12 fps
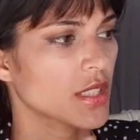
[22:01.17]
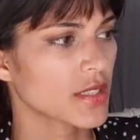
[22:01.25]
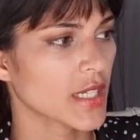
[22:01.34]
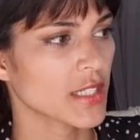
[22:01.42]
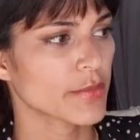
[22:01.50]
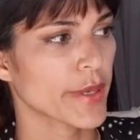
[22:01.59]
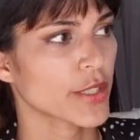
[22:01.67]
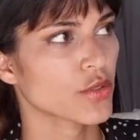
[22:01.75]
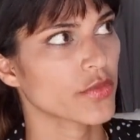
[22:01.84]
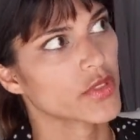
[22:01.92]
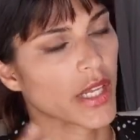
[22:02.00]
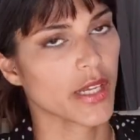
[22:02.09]
this aspect
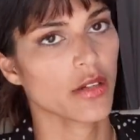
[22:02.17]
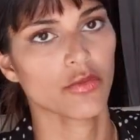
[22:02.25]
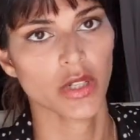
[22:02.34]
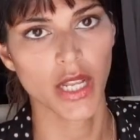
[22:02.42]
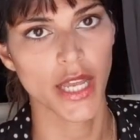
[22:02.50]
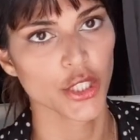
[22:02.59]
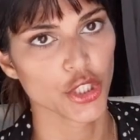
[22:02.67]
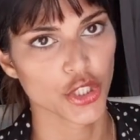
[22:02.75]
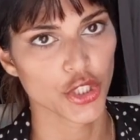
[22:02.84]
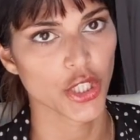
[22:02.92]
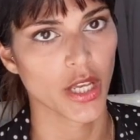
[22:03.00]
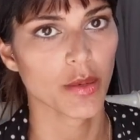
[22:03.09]
of, say,
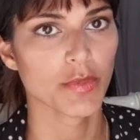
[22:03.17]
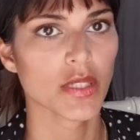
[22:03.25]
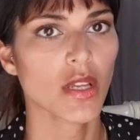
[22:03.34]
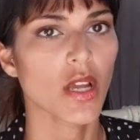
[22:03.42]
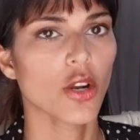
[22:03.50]
relationships,